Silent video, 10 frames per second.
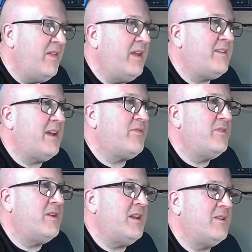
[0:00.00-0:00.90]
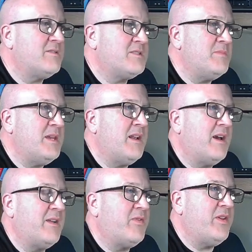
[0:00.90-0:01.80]
It definitely looks to me
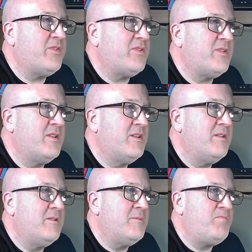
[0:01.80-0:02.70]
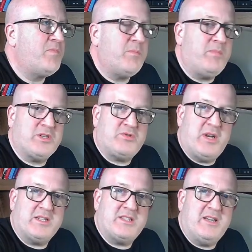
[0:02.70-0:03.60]
like this bus
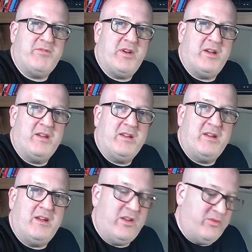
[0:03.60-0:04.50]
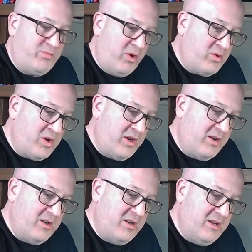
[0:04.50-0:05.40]
transceiver is
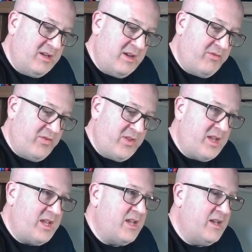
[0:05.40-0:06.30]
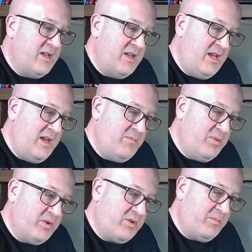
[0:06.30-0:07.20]
broken, given the
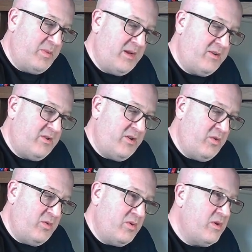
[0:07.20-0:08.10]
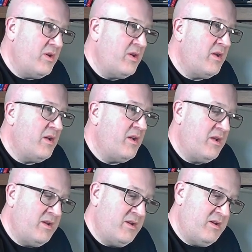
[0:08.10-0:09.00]
input on pin 2
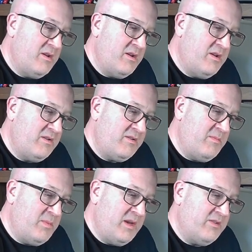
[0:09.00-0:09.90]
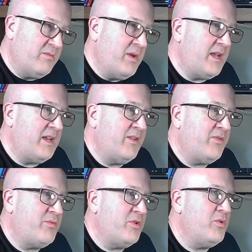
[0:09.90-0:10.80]
simply isn't making it
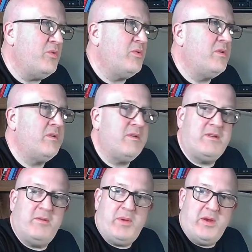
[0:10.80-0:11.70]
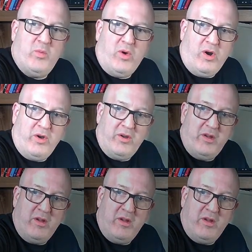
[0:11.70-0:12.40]
through to pin 1.